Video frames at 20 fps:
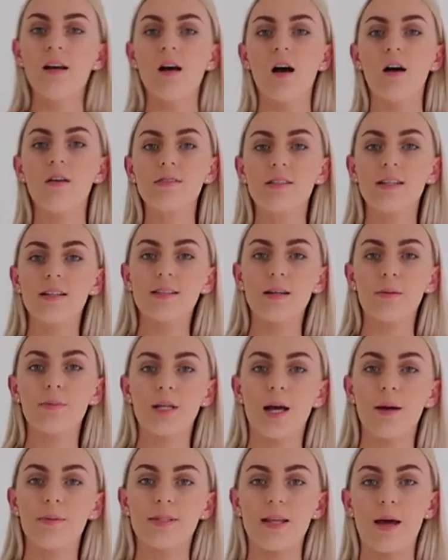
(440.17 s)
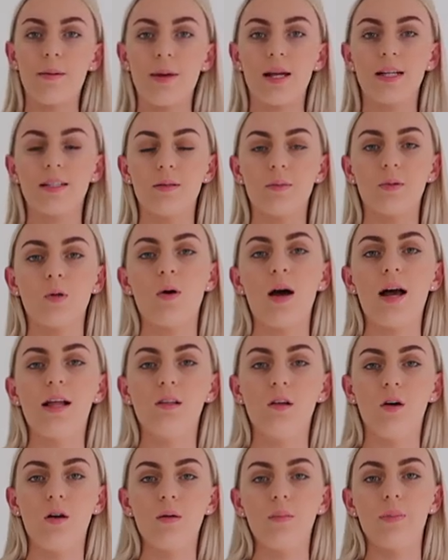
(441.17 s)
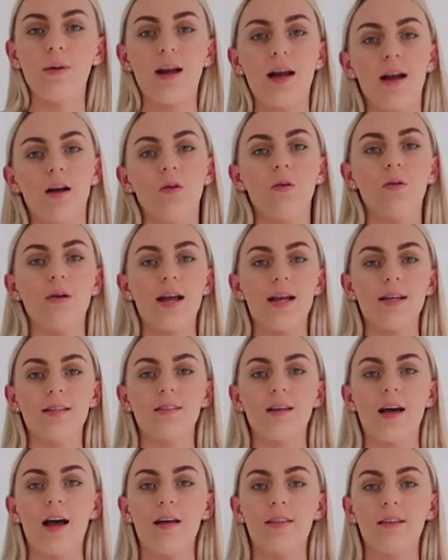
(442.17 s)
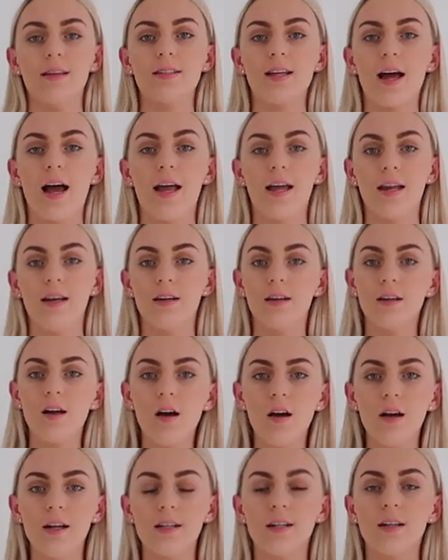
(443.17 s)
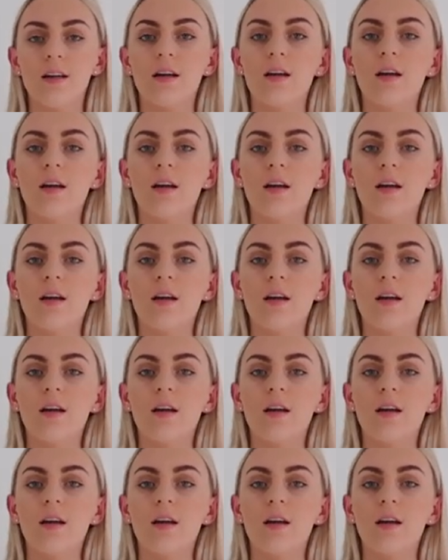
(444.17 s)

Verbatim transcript: Obviously sometimes that makes them quite long, but I always either tighten a knot,